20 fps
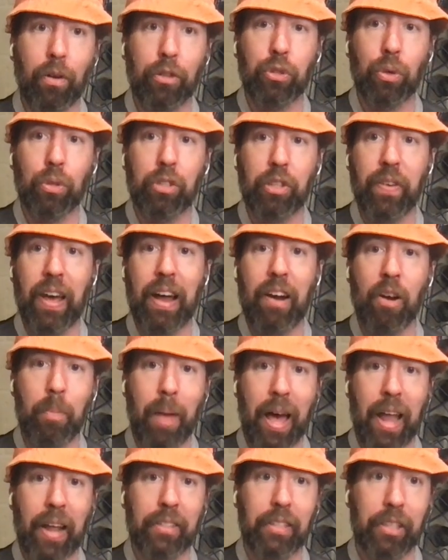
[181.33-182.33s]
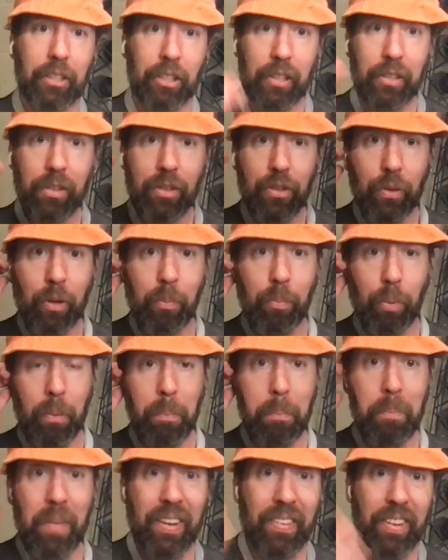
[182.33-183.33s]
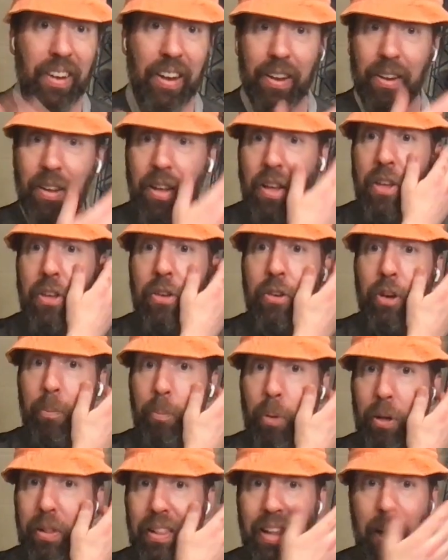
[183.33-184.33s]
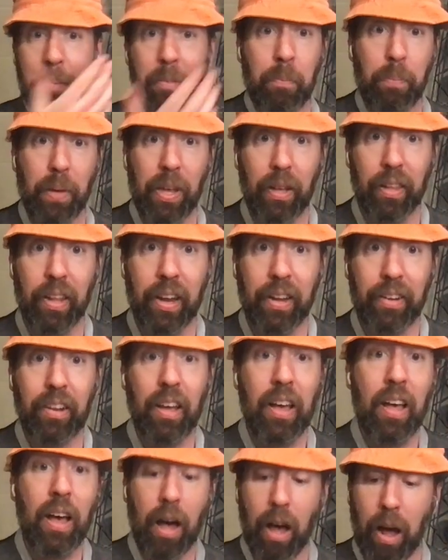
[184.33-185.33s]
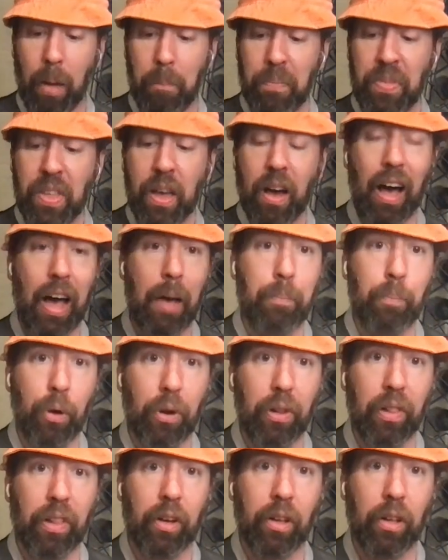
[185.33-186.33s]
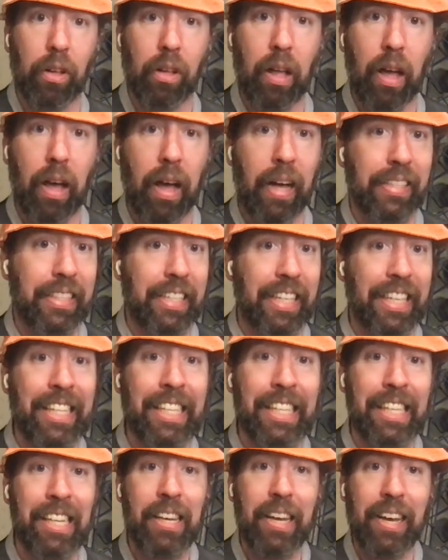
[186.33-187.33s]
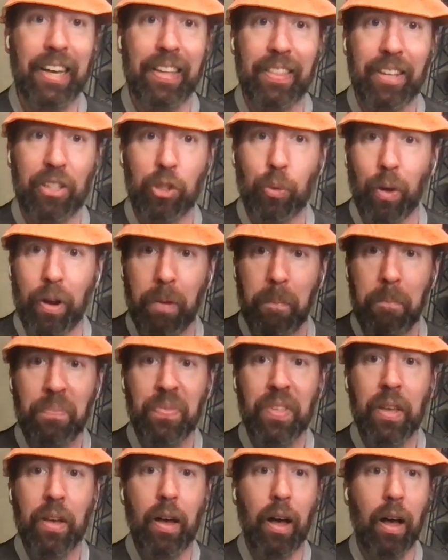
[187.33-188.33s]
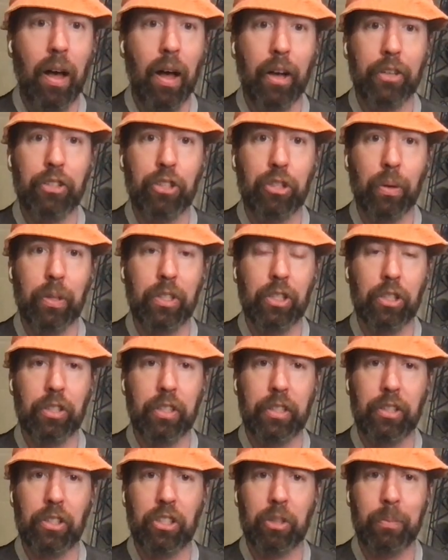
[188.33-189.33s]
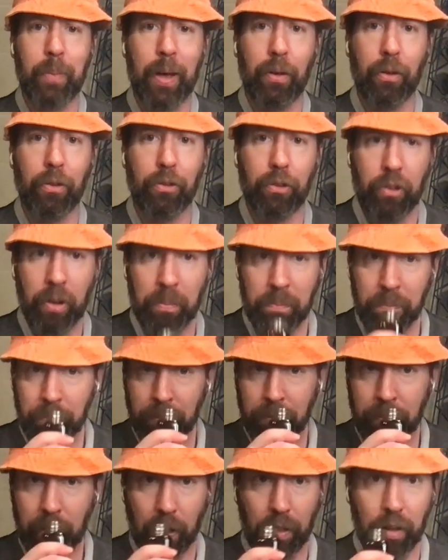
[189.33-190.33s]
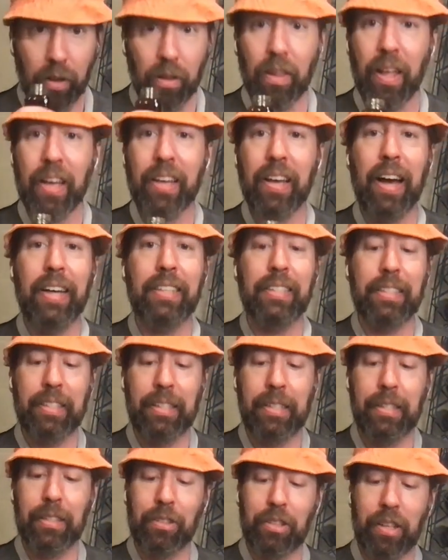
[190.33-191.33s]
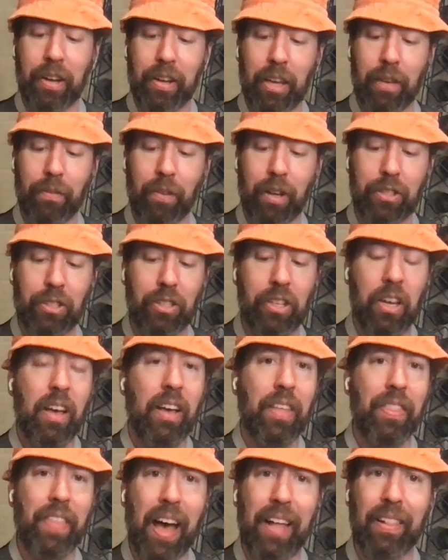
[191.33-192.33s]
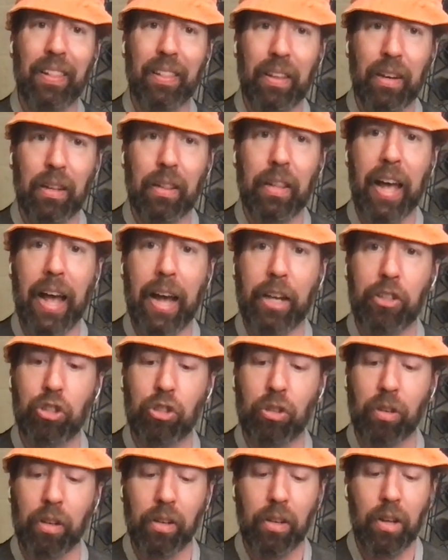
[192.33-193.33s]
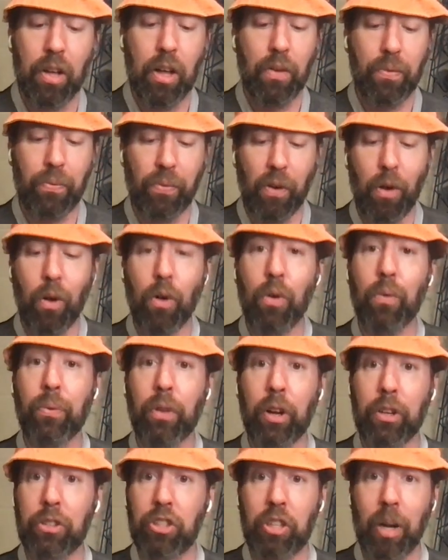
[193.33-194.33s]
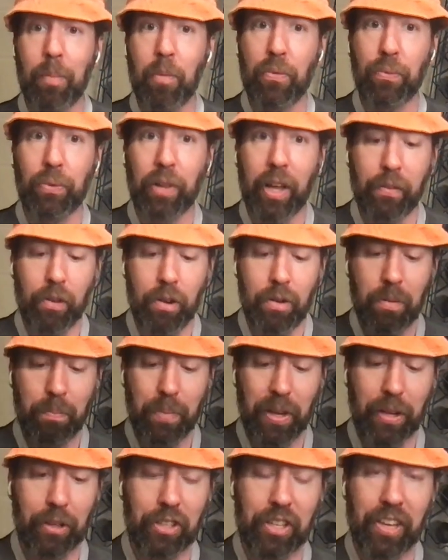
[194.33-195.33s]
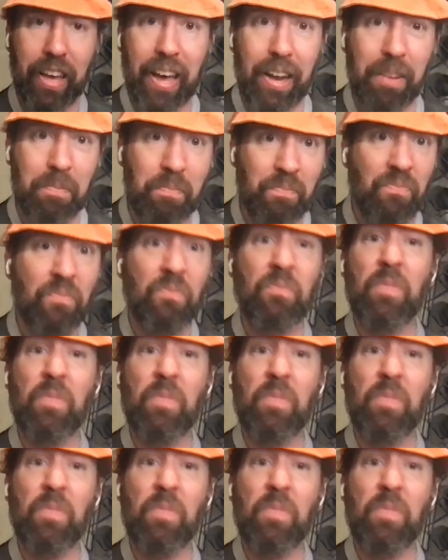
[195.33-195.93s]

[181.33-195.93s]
all sorts of aromatics in it. You can put mint in it, you can put lemon peel in it. I put a little tea in this one, so it smells a little like iced tea. It's going to give us that little extra fall or summer flavor, because again,